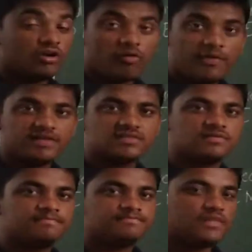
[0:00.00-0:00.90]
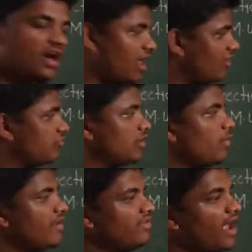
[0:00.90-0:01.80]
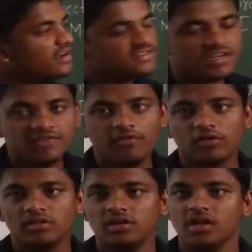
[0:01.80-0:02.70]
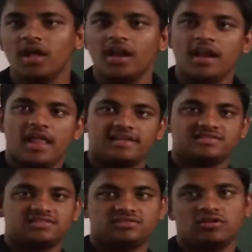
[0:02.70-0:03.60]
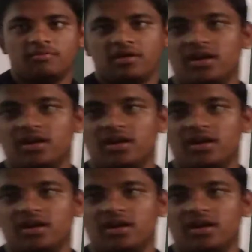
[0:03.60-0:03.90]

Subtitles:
topics. They are also revise and study for the next top